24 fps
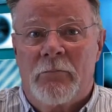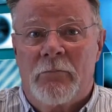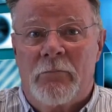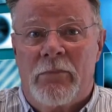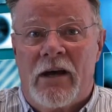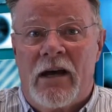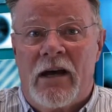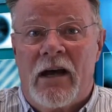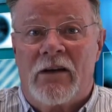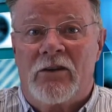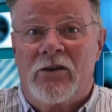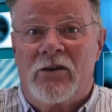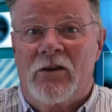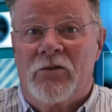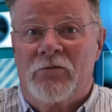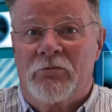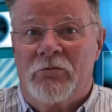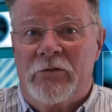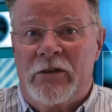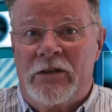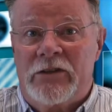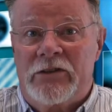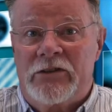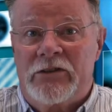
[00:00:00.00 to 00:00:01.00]
part
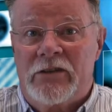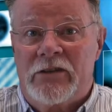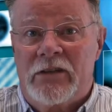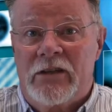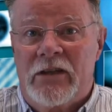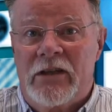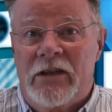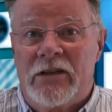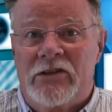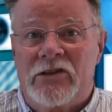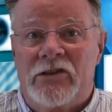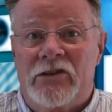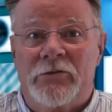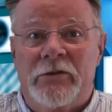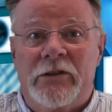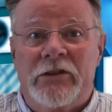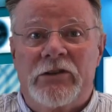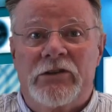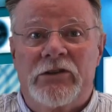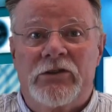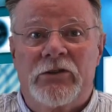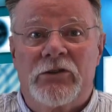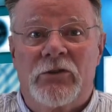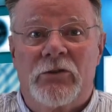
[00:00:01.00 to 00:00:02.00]
of which is to
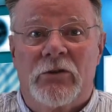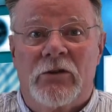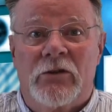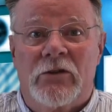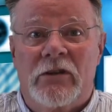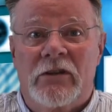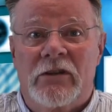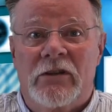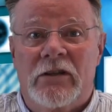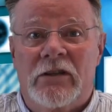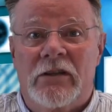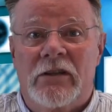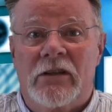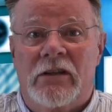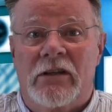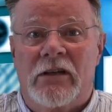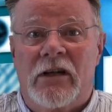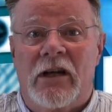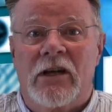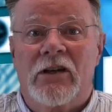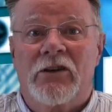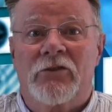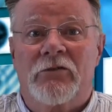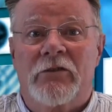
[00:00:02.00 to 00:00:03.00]
ensure that the
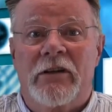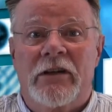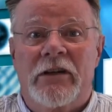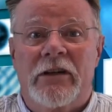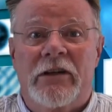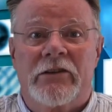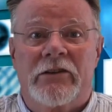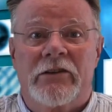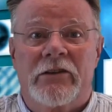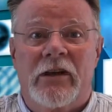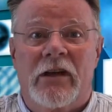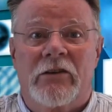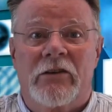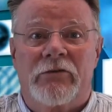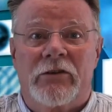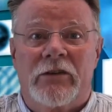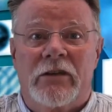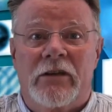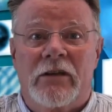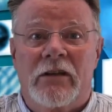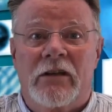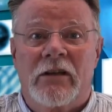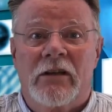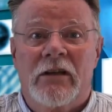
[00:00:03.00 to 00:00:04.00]
country is
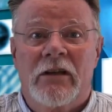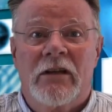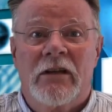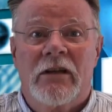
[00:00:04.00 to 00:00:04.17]
governed